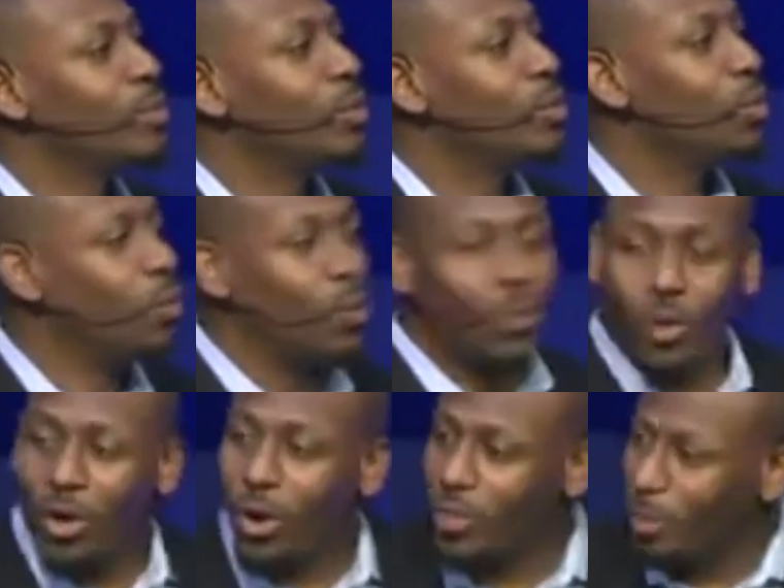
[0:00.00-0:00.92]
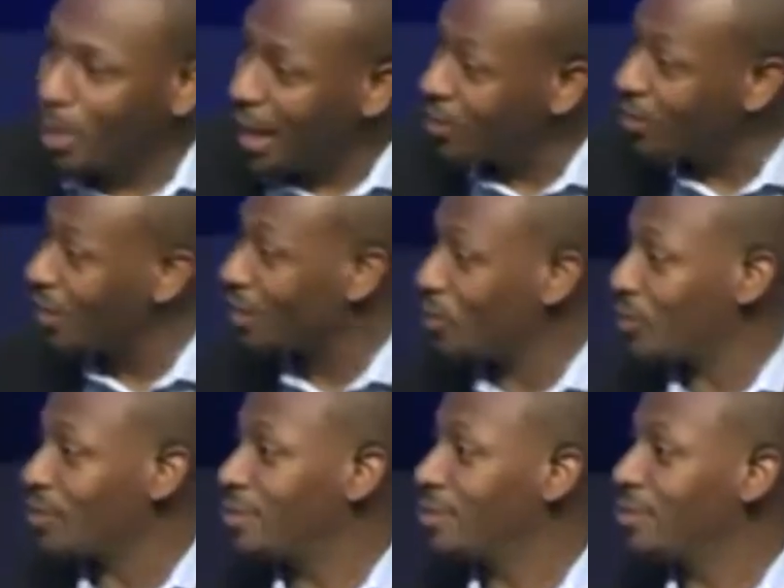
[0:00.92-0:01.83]
well, what are the
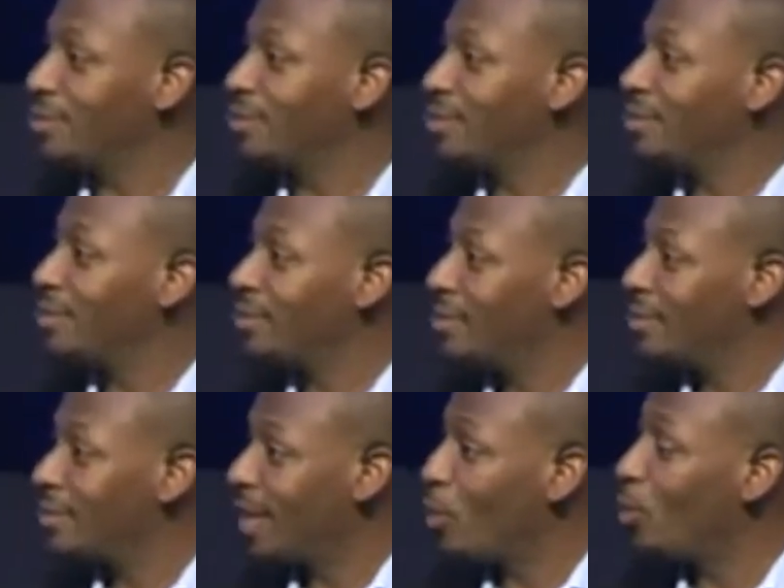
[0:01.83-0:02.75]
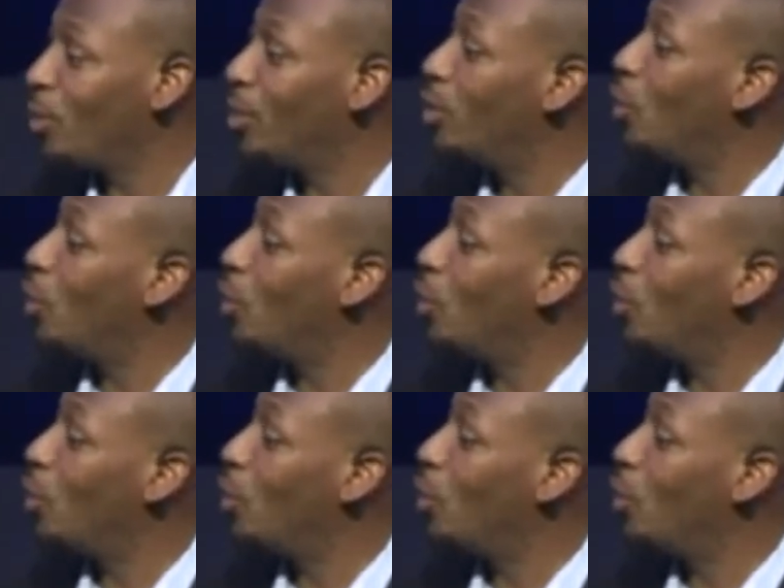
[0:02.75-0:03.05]
blessings? I want to know